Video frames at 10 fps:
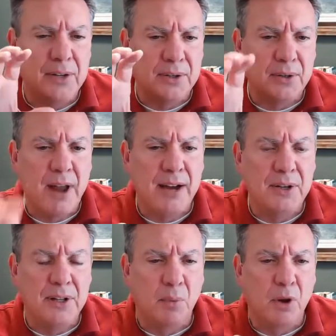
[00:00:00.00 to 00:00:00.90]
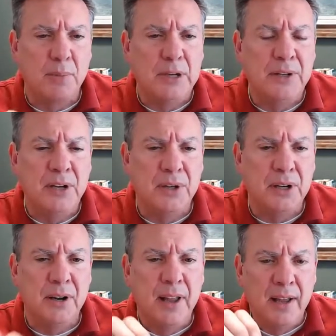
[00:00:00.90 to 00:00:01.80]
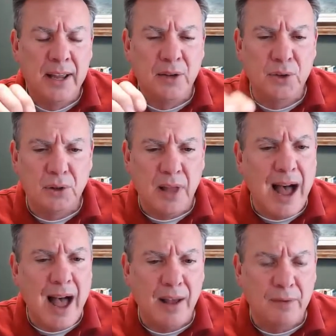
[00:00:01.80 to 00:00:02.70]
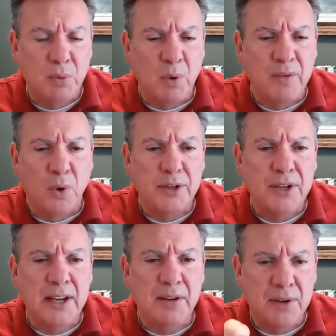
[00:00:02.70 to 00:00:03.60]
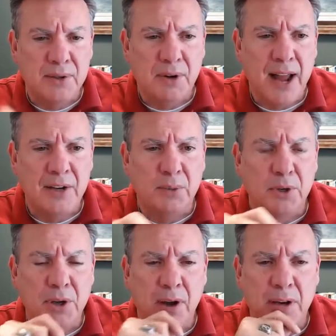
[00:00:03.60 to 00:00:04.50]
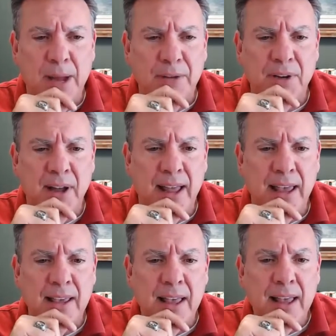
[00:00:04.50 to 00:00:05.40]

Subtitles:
And the strategy that we're going to be teaching in July of 2014, this strategy we're talking about today,